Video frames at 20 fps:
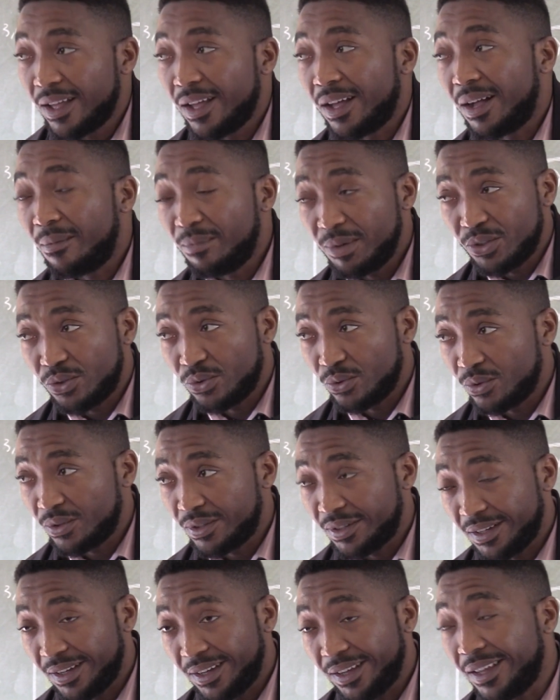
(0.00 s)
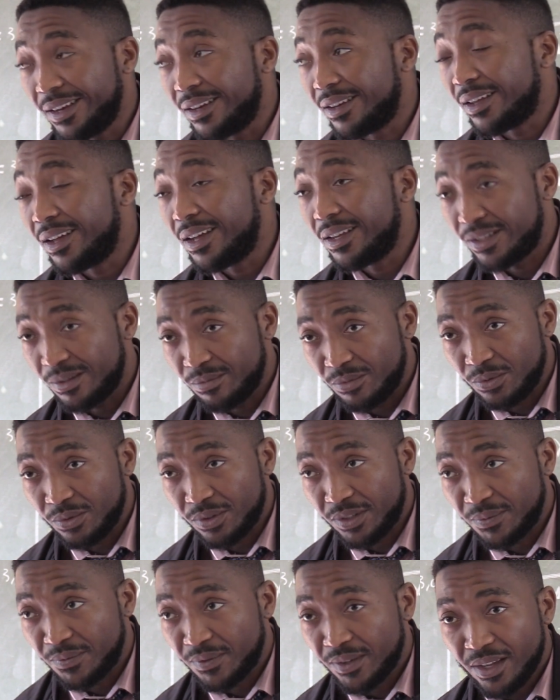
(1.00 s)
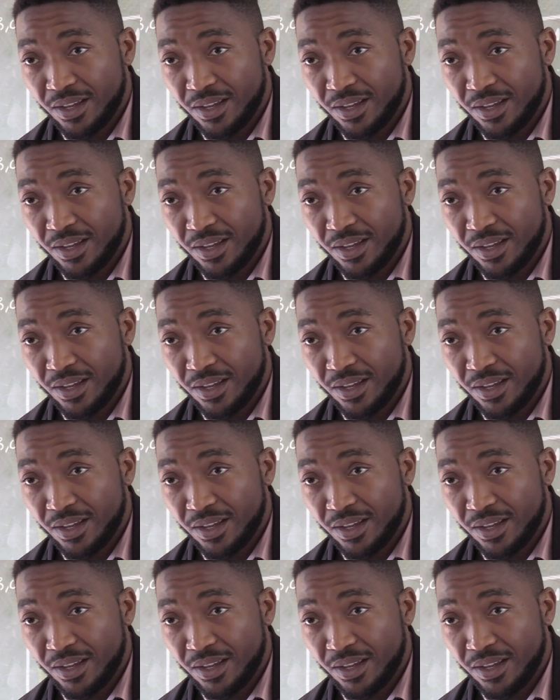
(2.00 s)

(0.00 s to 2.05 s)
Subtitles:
amplitude and azimuth.